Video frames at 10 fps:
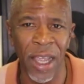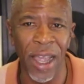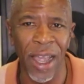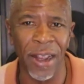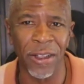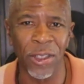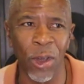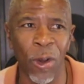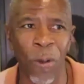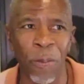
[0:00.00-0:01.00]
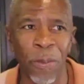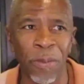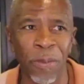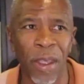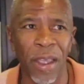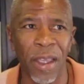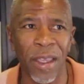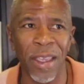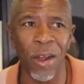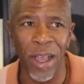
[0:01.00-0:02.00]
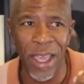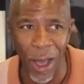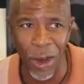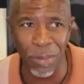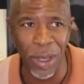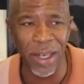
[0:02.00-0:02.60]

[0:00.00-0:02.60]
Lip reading: And so, accountability